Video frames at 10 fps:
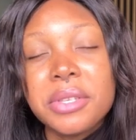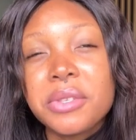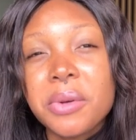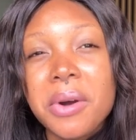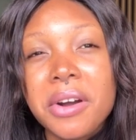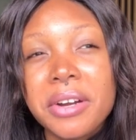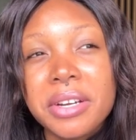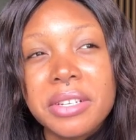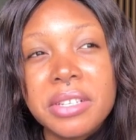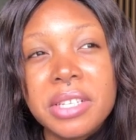We saw
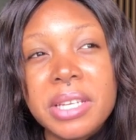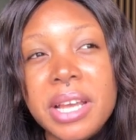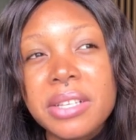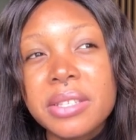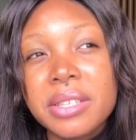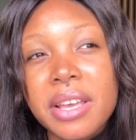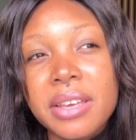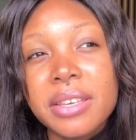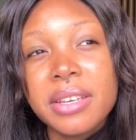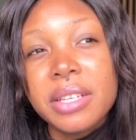her the next
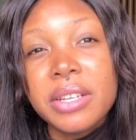day,